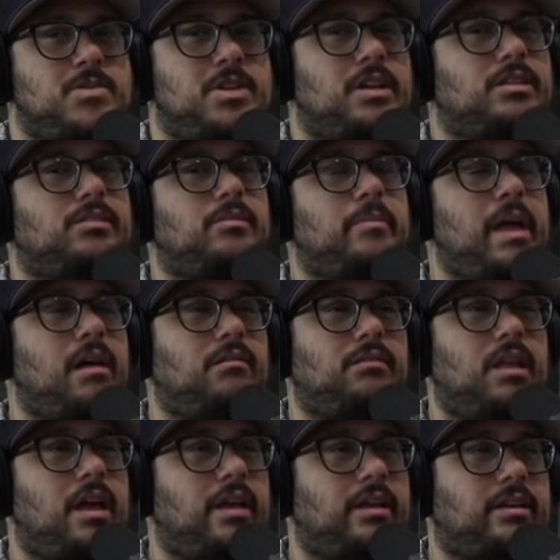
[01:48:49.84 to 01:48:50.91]
Just about,
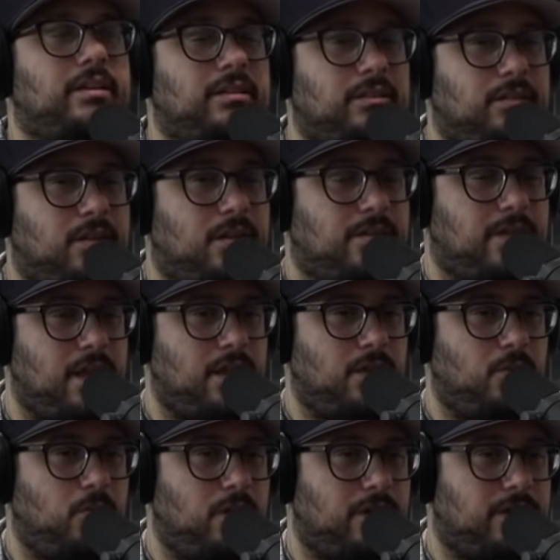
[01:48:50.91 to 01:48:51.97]
like,
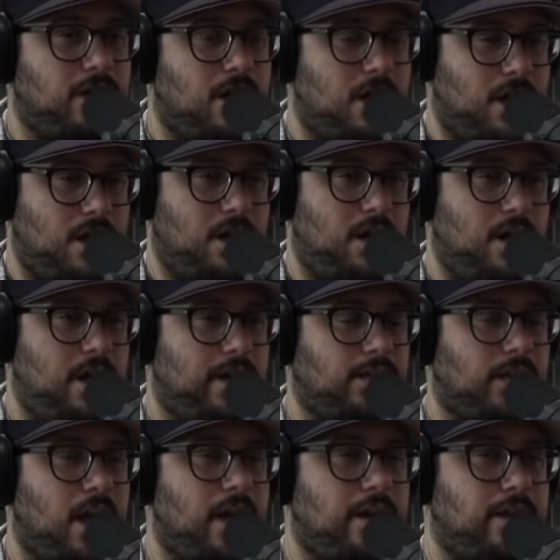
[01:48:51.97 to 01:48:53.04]
dealing with uh,
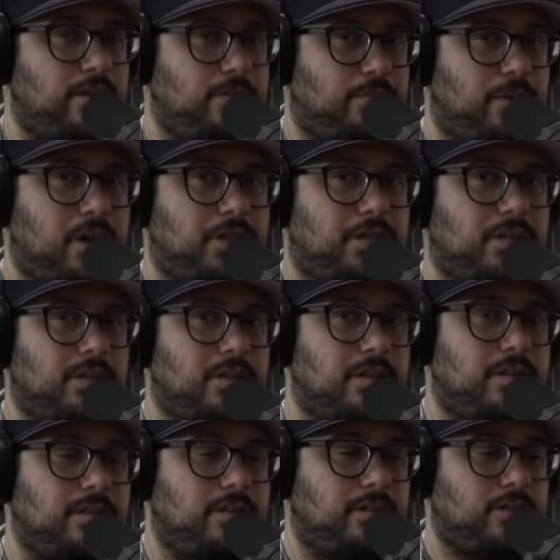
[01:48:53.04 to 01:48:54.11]
anxiety and
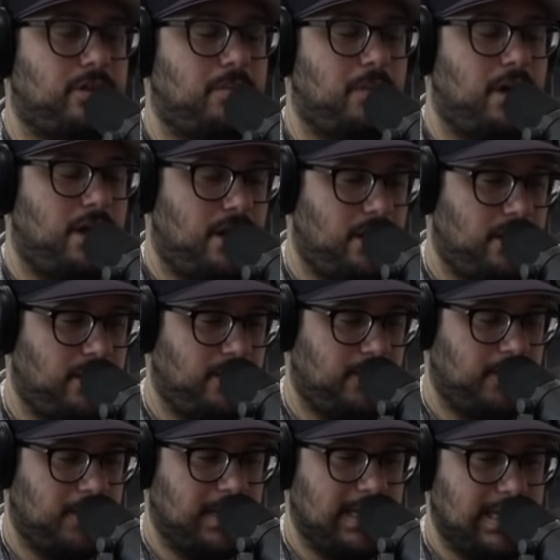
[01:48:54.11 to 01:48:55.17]
depression, some uh,
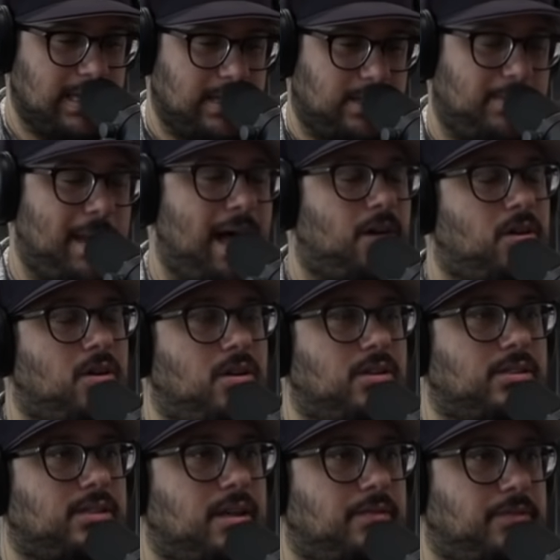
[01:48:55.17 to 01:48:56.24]
some alcohol
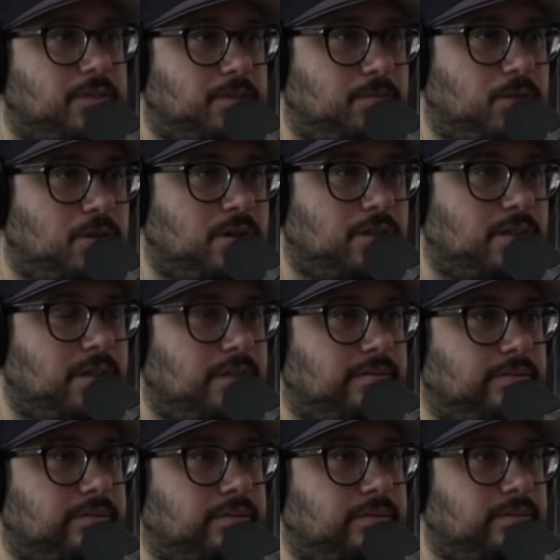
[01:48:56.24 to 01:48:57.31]
stuff, and some drug
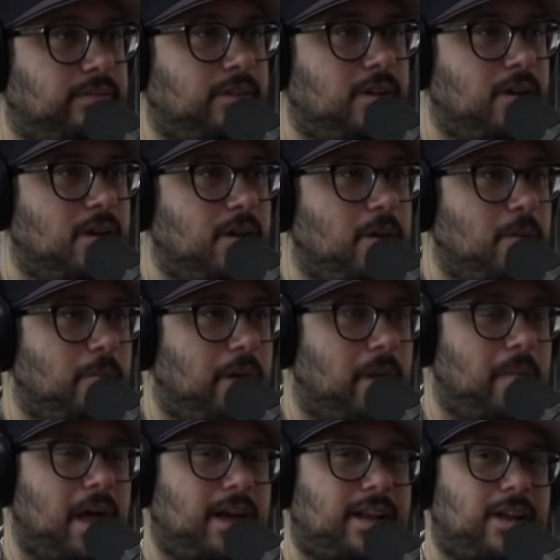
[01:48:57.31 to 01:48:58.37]
stuff. But I'm
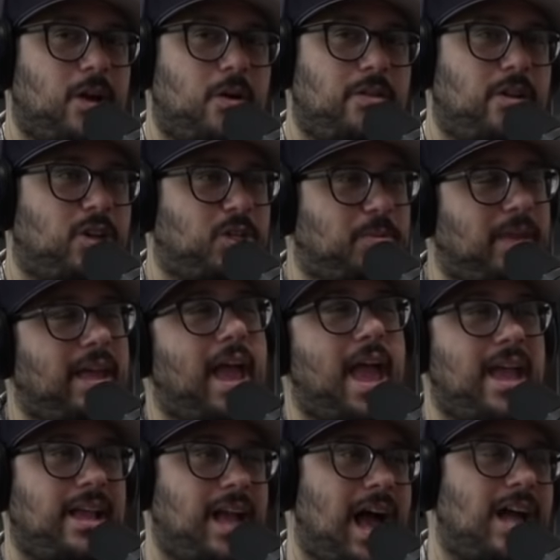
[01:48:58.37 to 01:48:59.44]
not going to go in there and just be like,
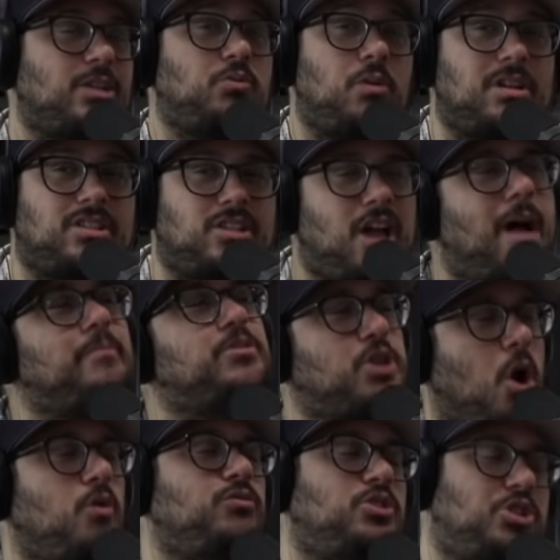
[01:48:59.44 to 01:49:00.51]
hey, guys, what's up?
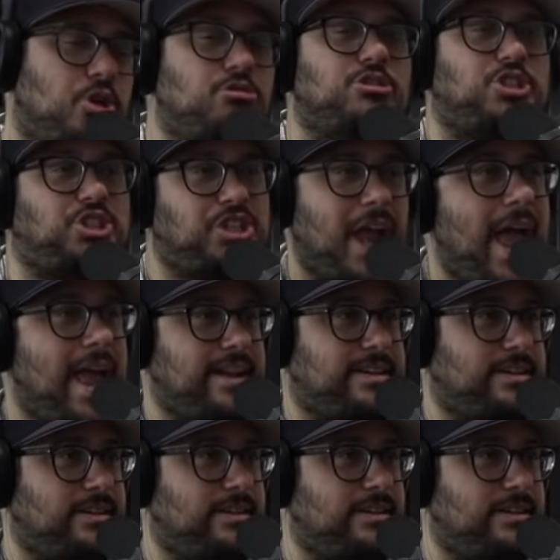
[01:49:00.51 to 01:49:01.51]
Don't do shit.